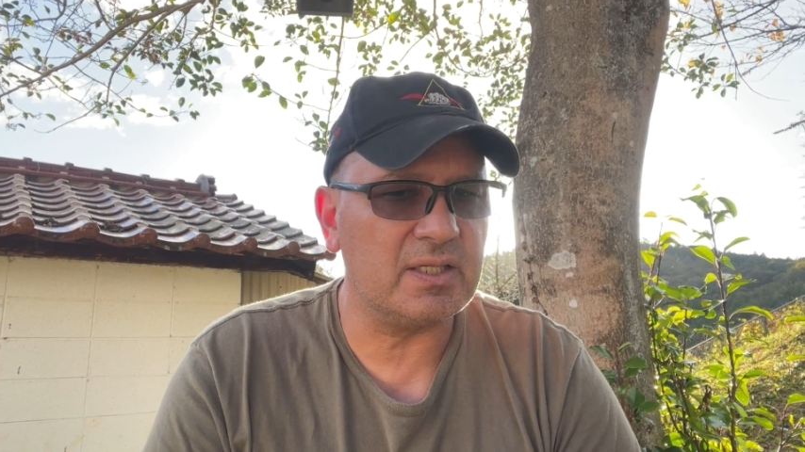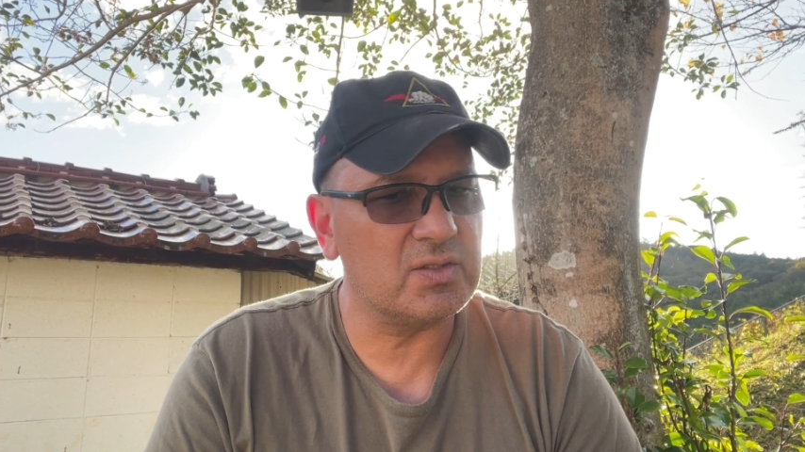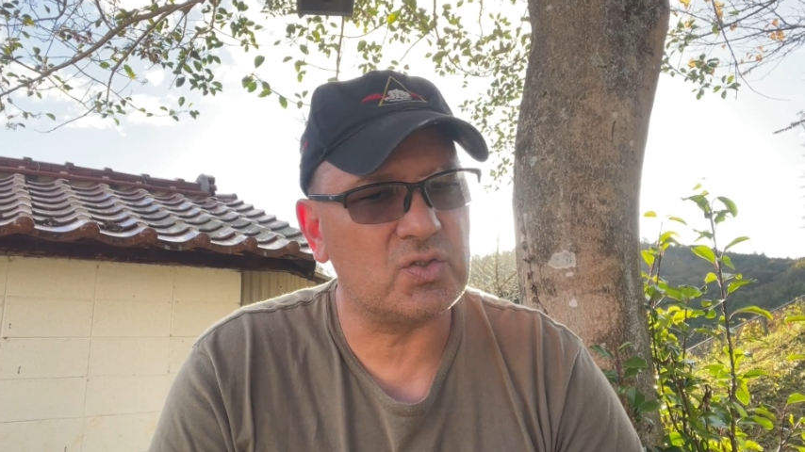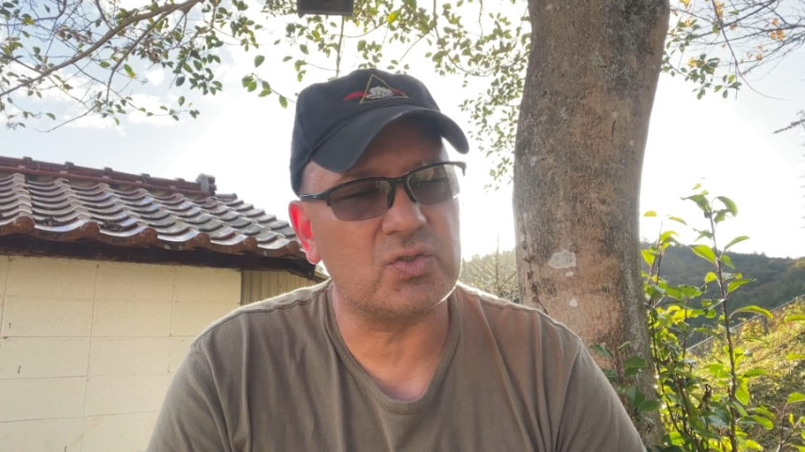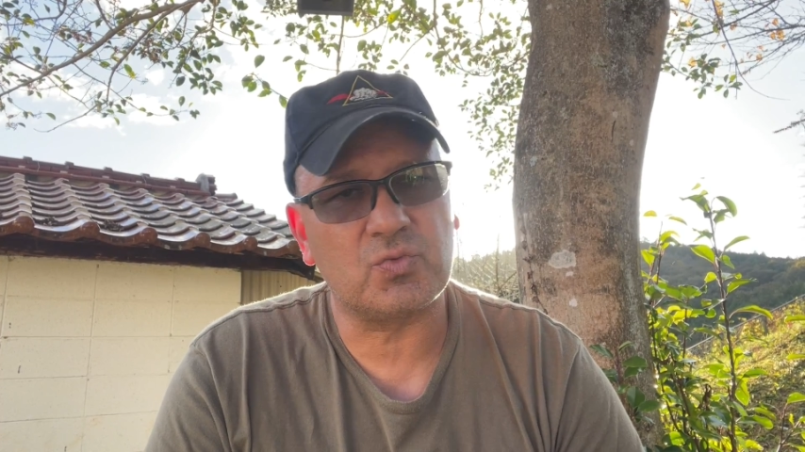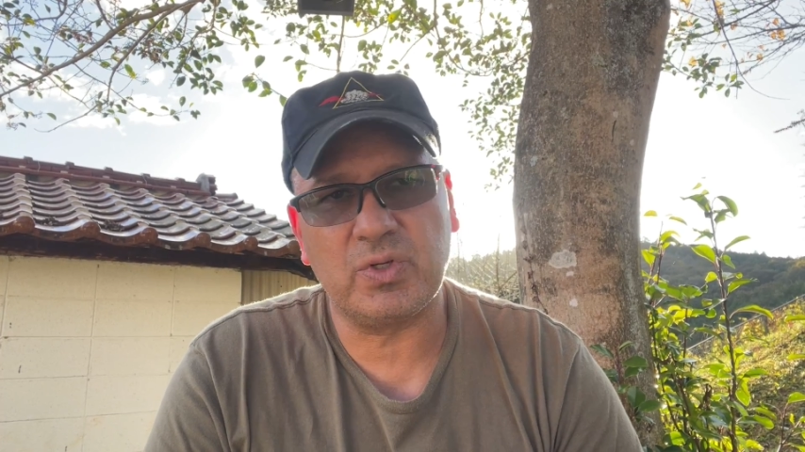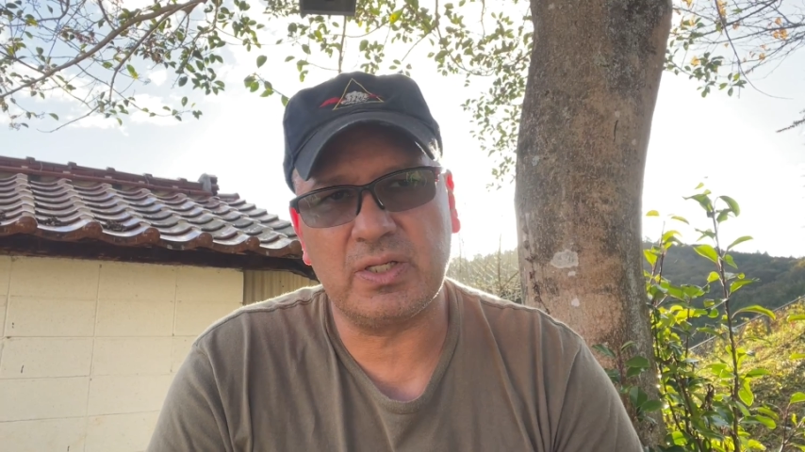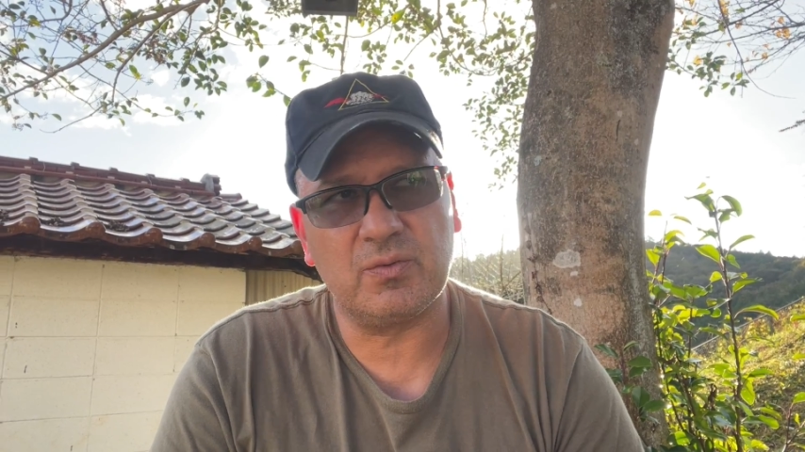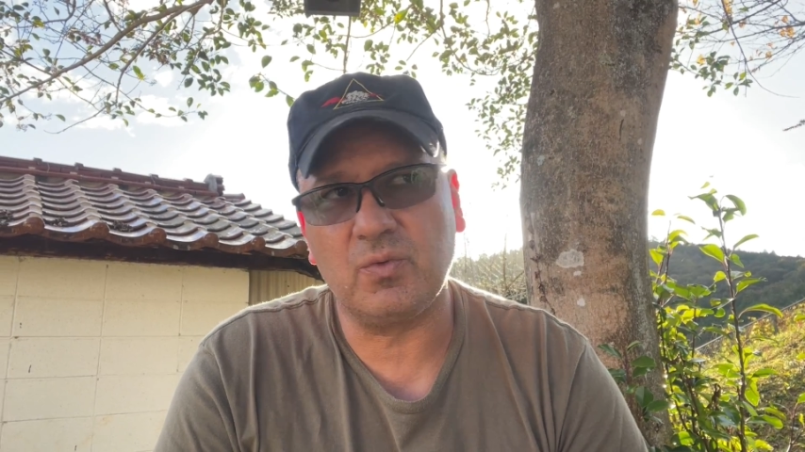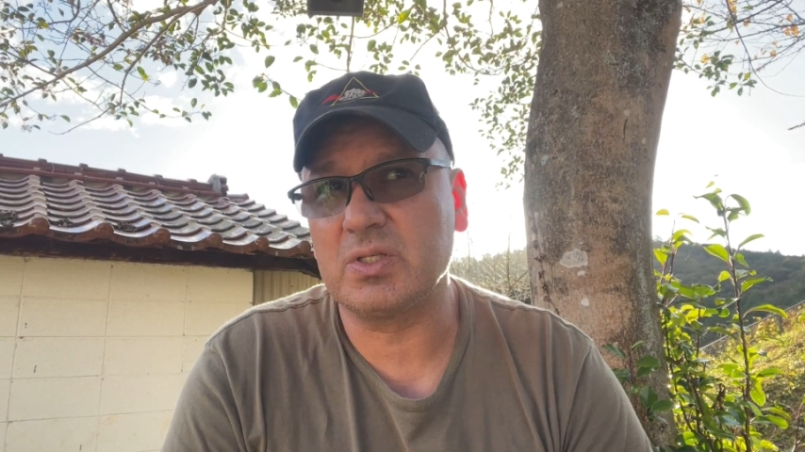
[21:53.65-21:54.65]
interest
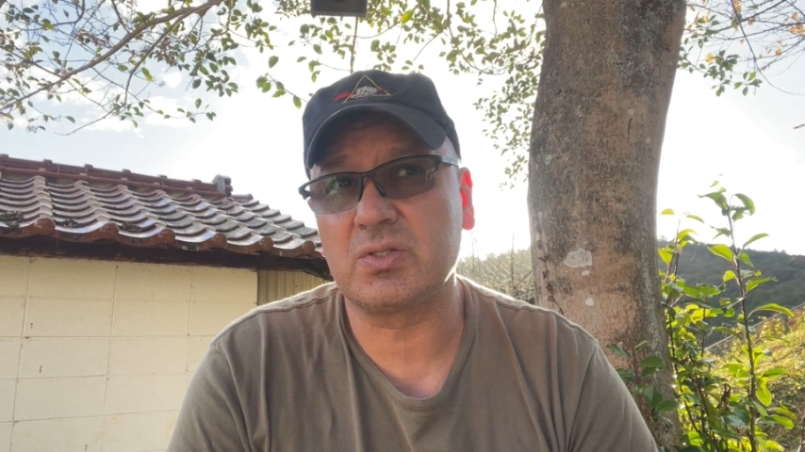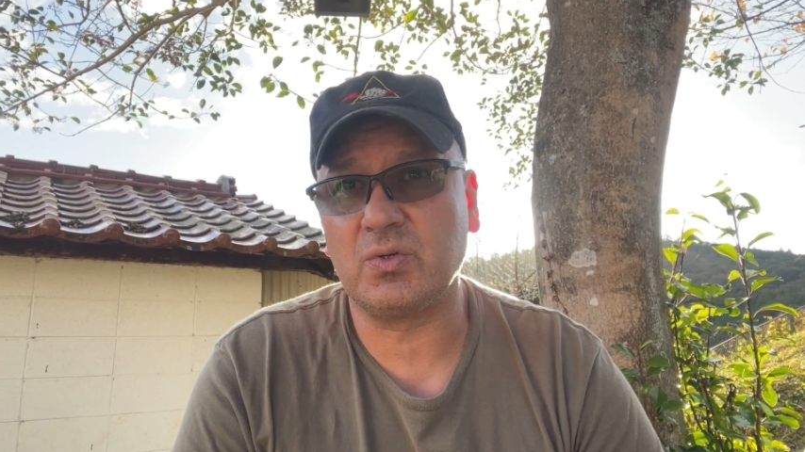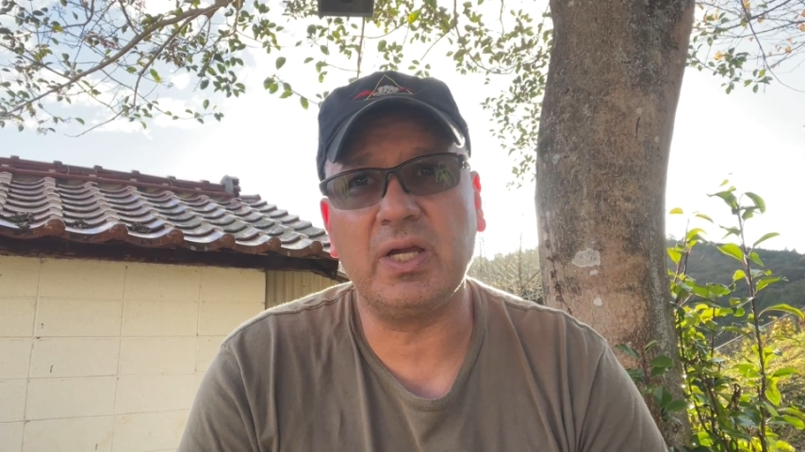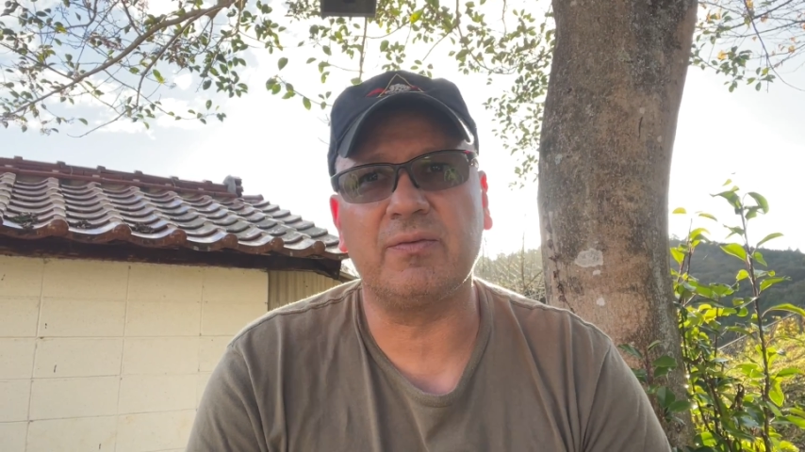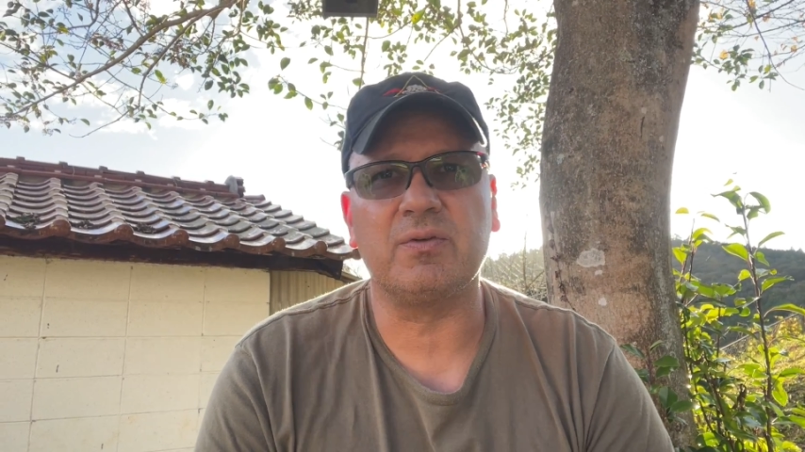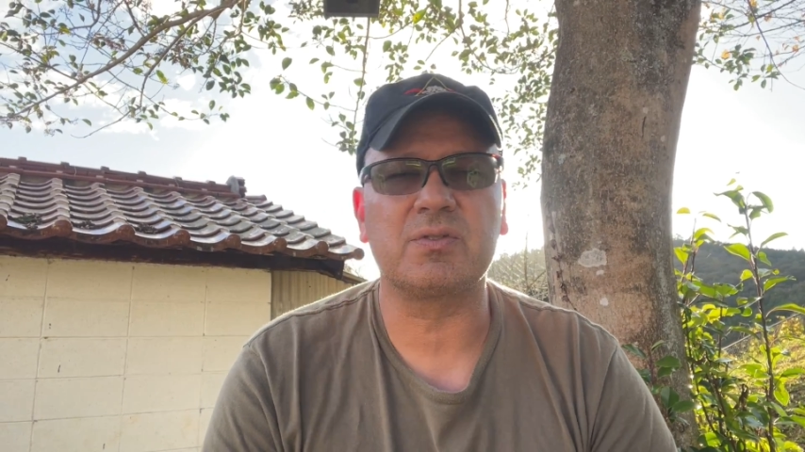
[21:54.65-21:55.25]
rate whatsoever.